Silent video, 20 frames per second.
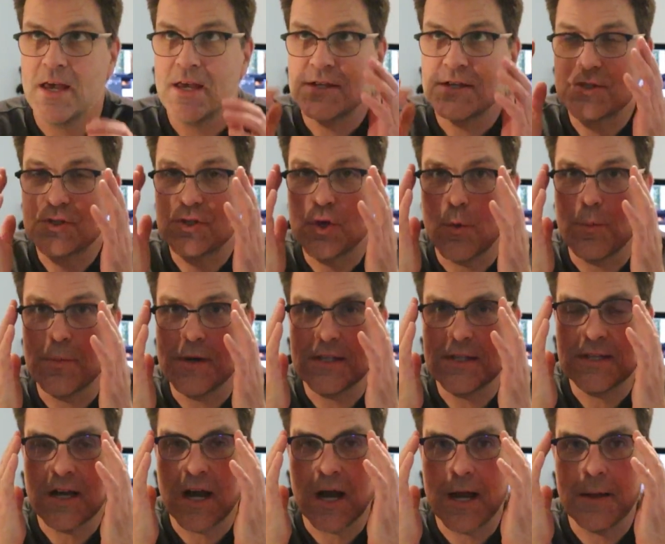So many
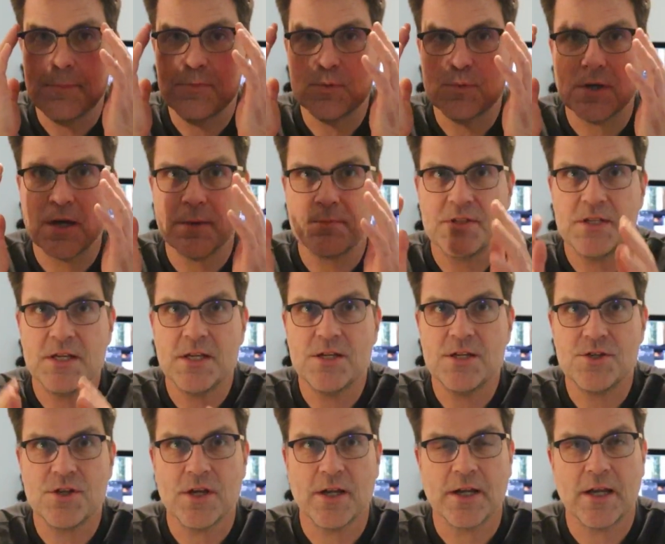times when I'm
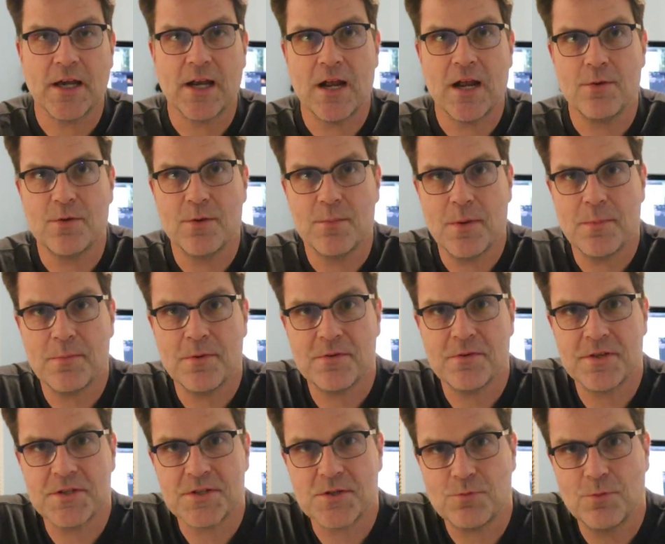teaching, and I remember
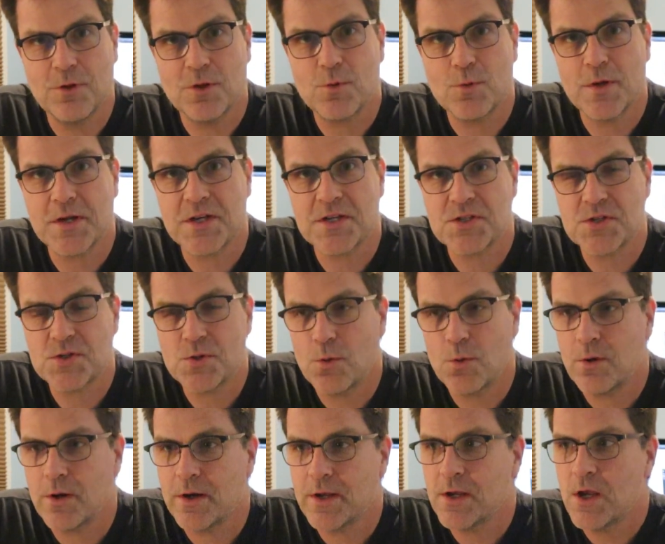this real quick
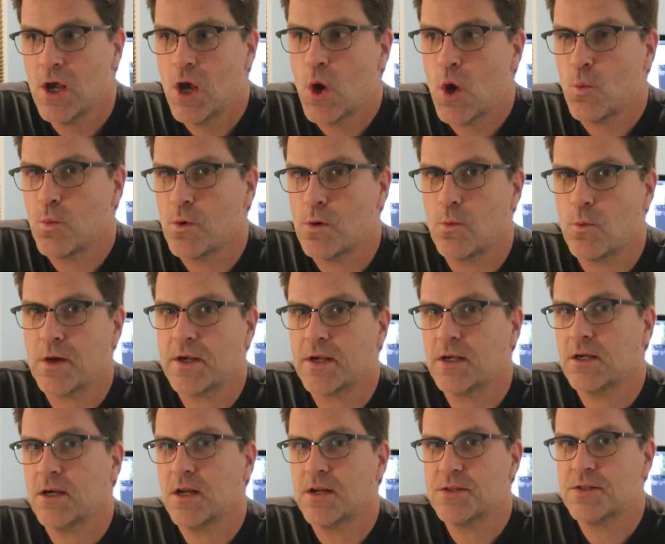story, we're
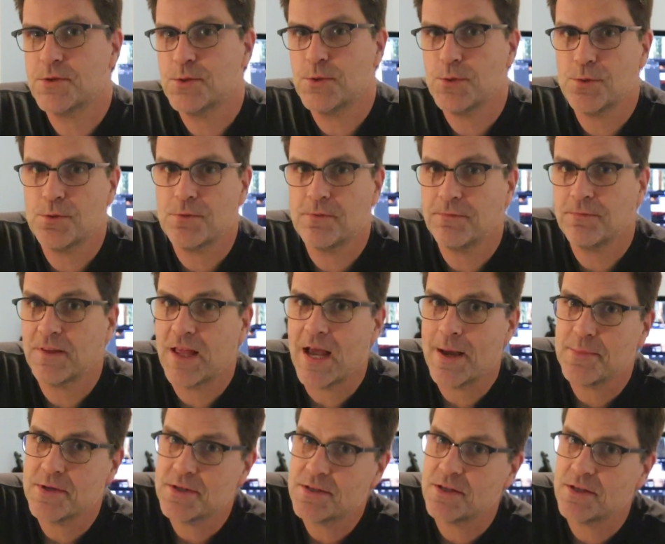working on a tune,
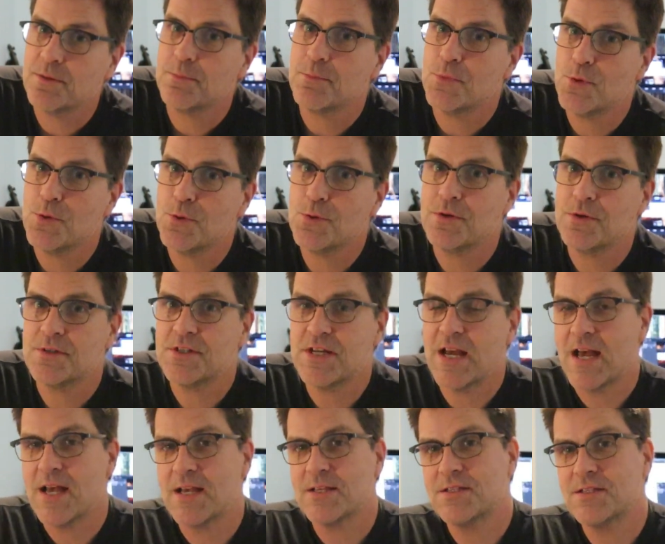Fly Me to the Moon,
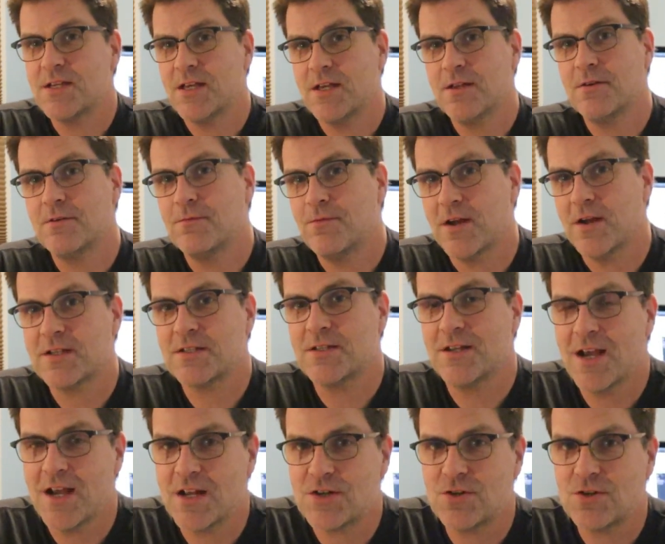jazz standard, Frank
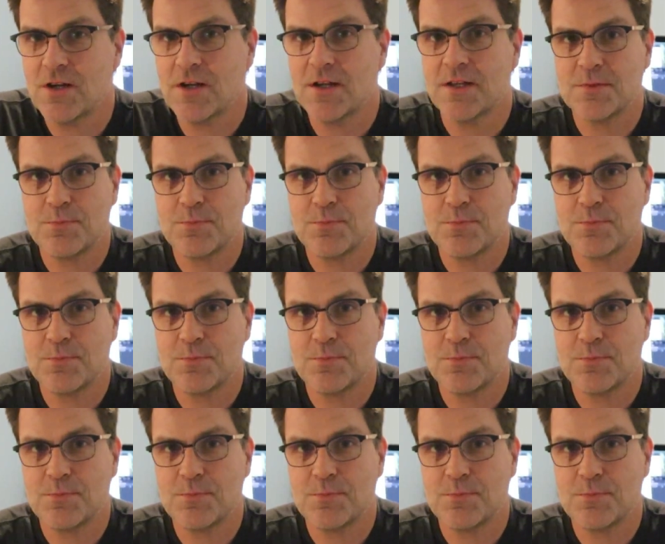Sinatra.